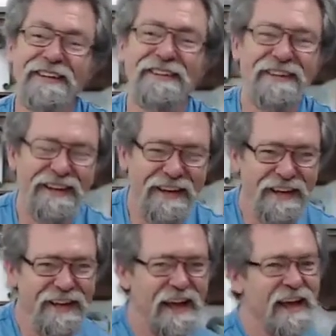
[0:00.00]
and,
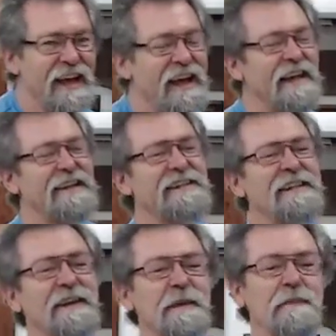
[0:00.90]

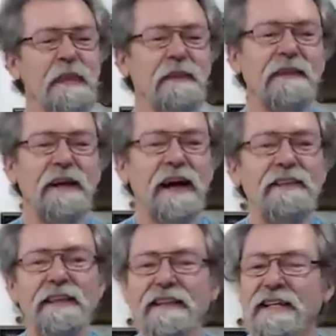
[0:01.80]
and uh,
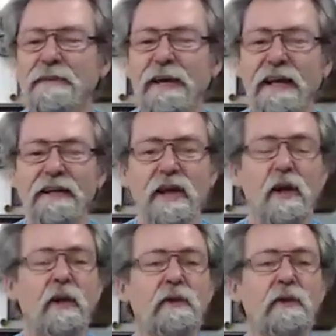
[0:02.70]
I think that's about it.